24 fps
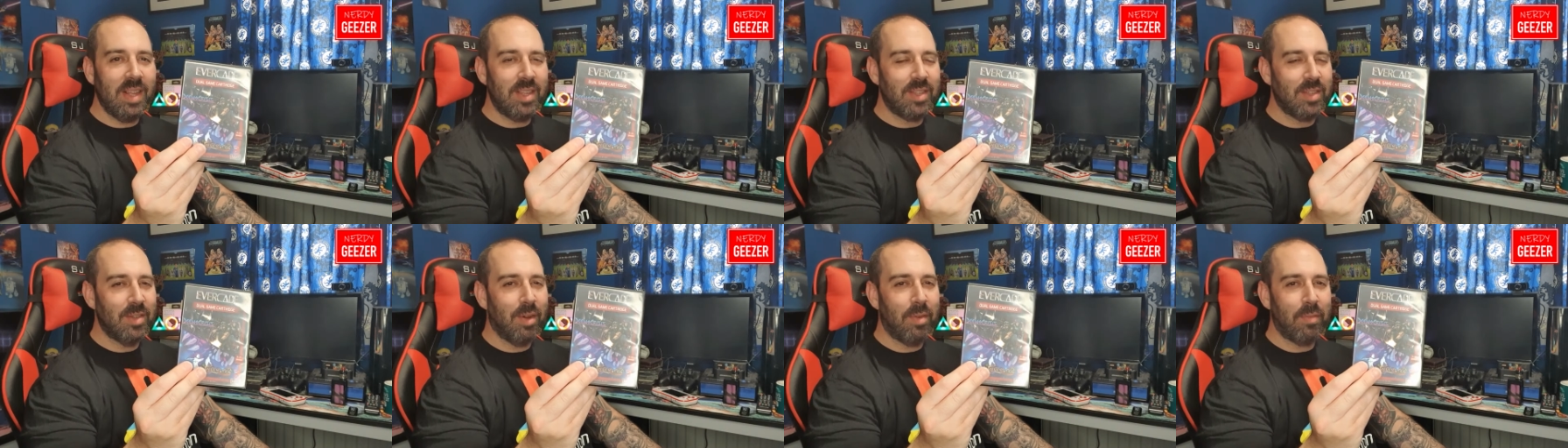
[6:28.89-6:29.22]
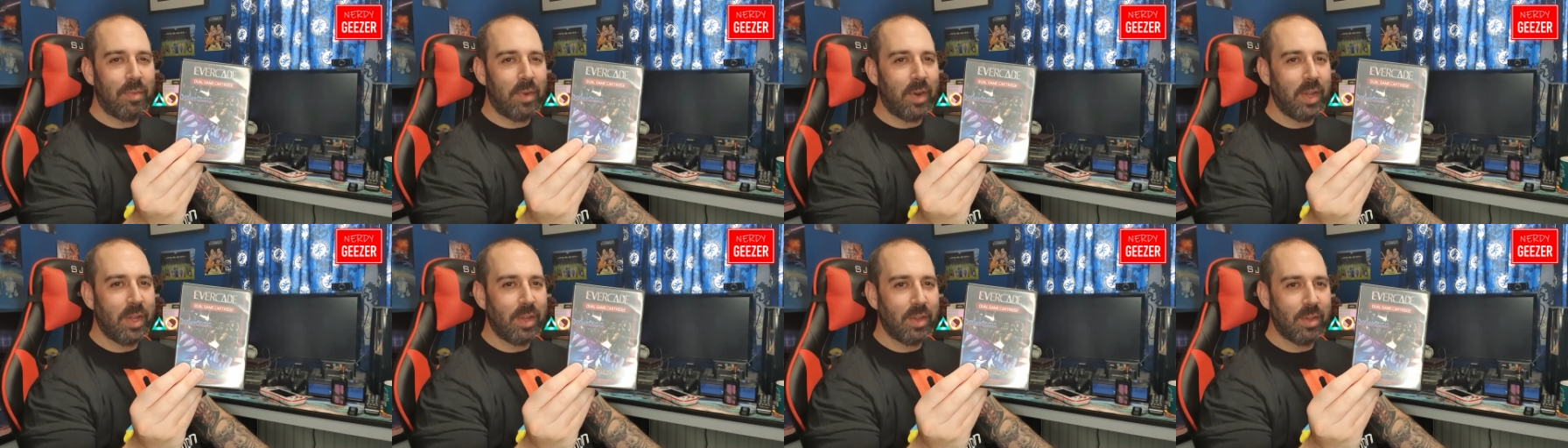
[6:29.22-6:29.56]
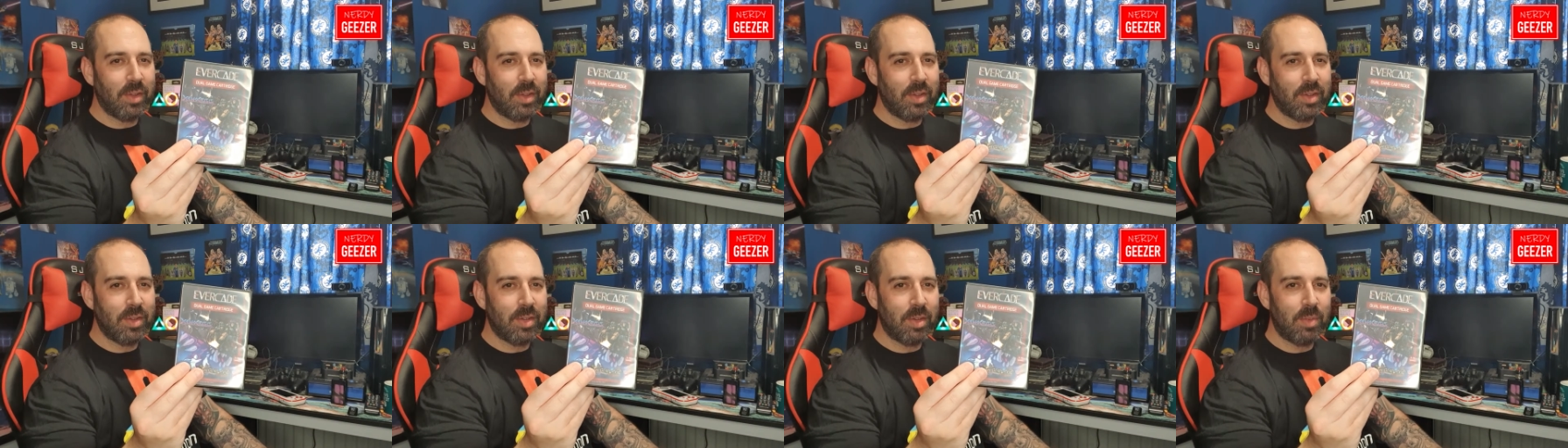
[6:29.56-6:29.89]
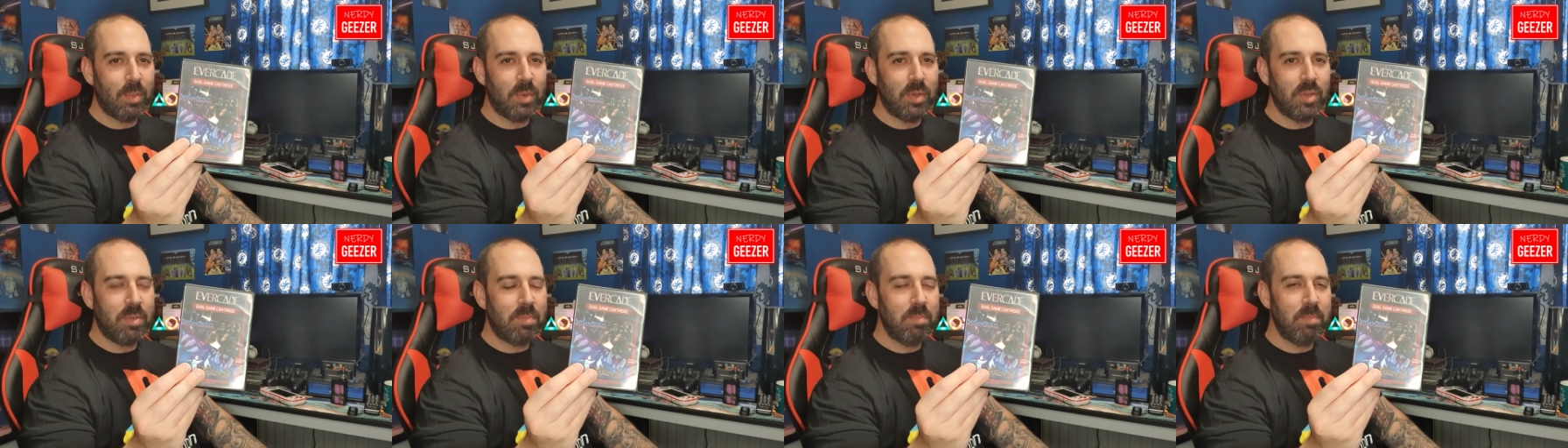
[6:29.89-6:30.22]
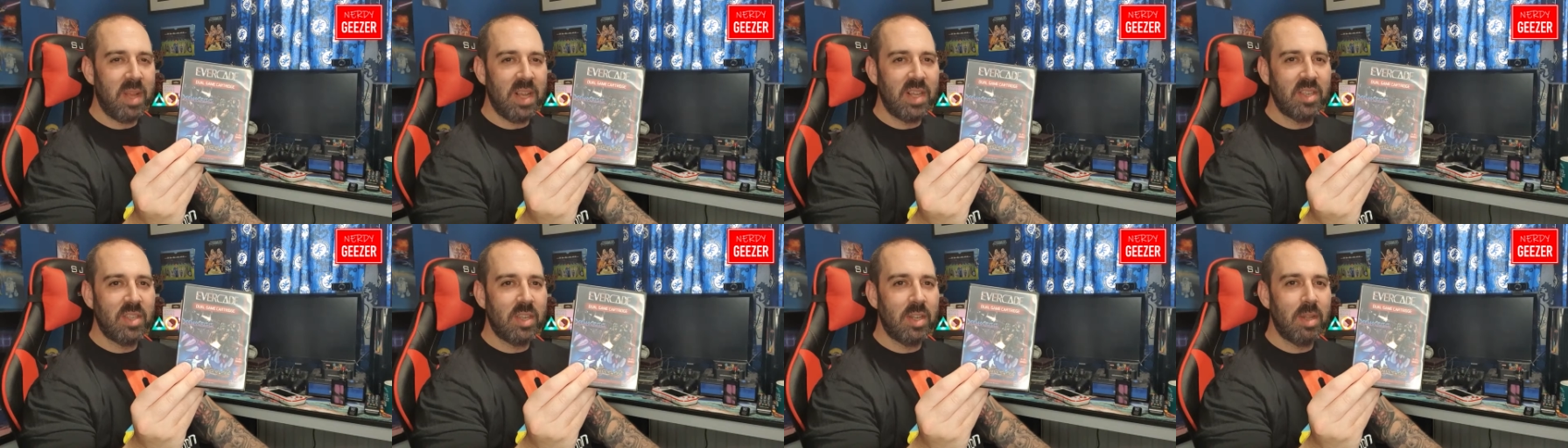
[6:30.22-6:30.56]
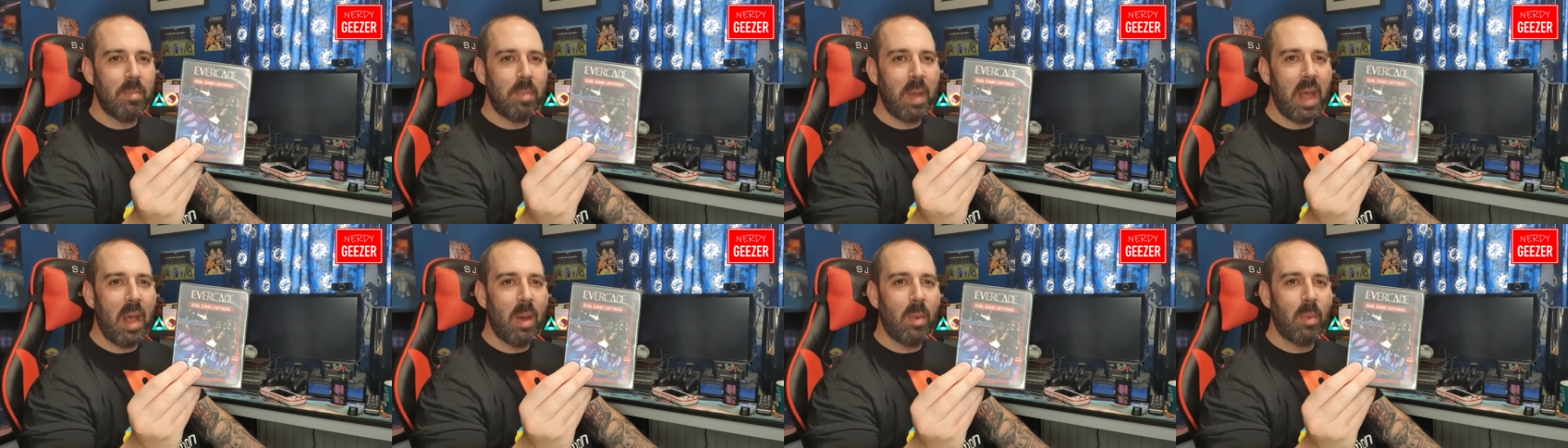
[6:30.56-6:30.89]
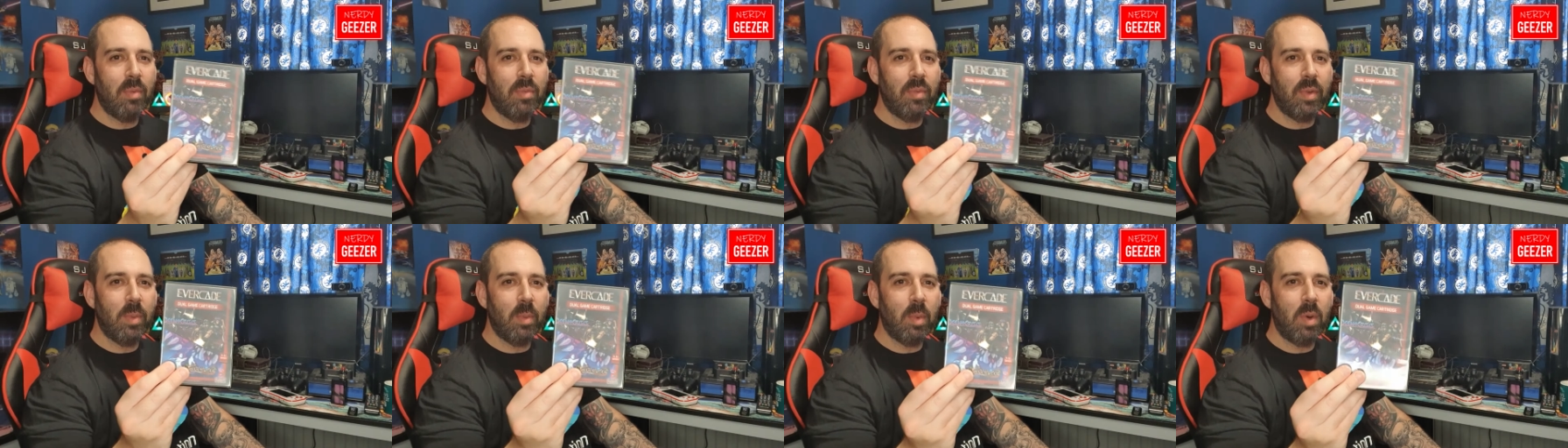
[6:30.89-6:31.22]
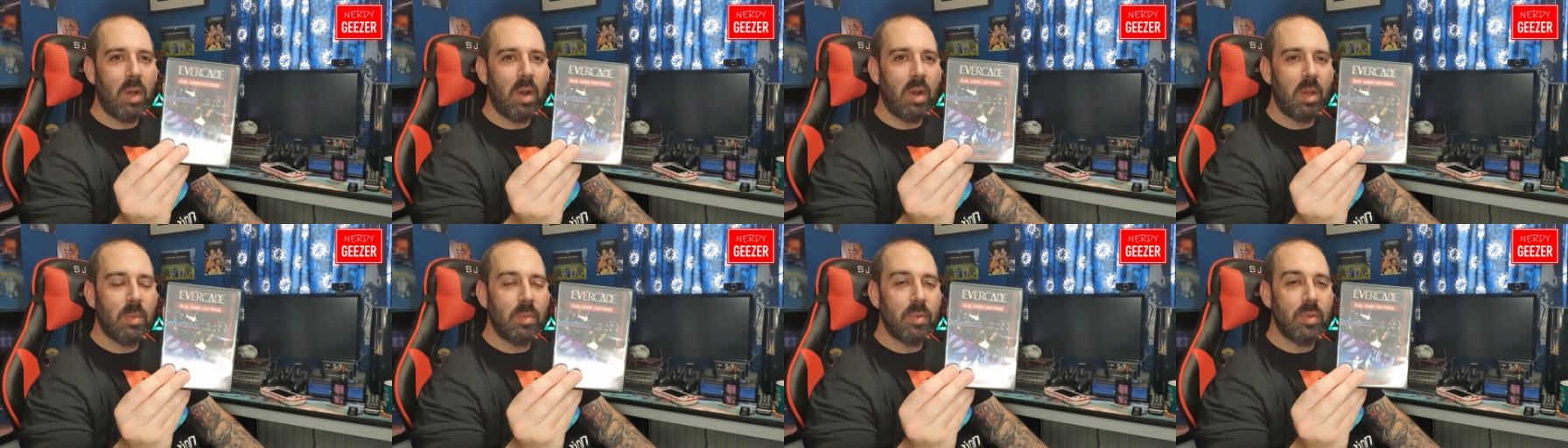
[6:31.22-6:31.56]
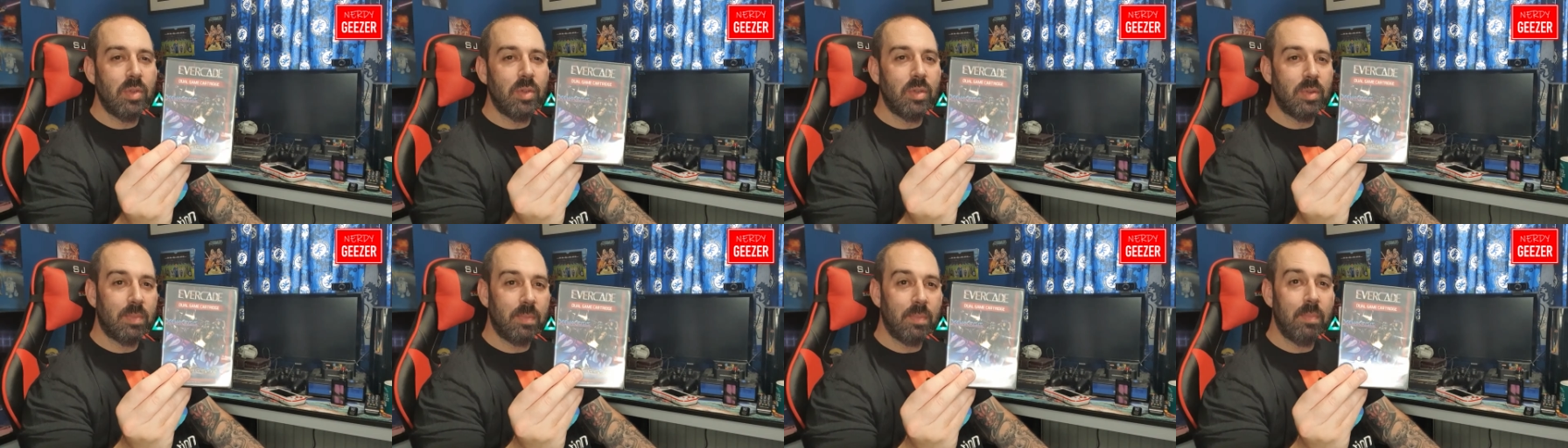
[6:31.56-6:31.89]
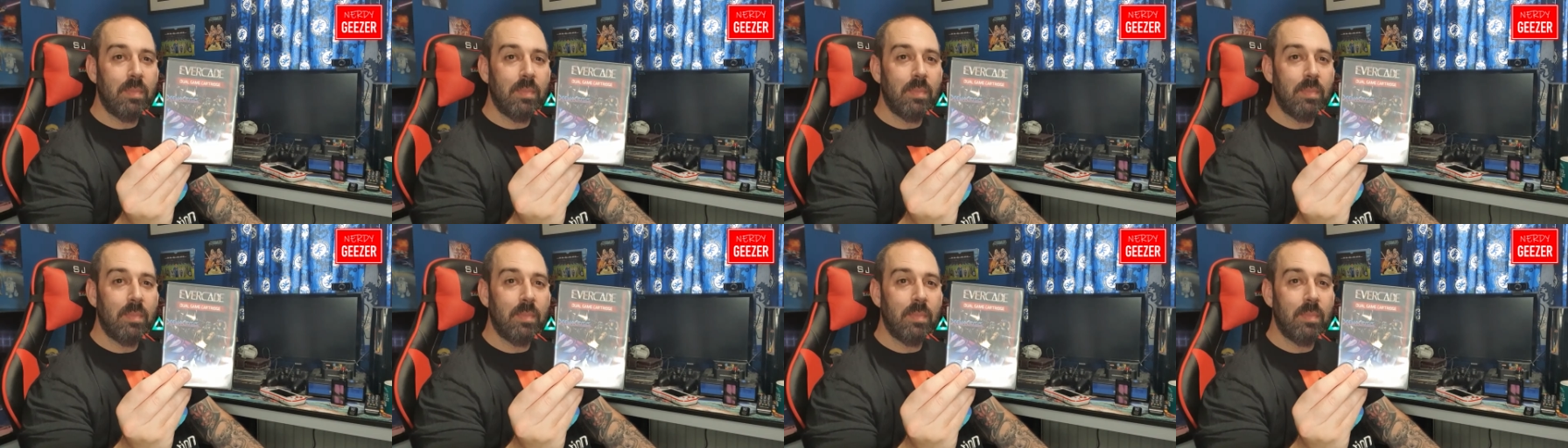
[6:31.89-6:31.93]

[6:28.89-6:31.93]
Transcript: is not very good because I was messing about with it while I was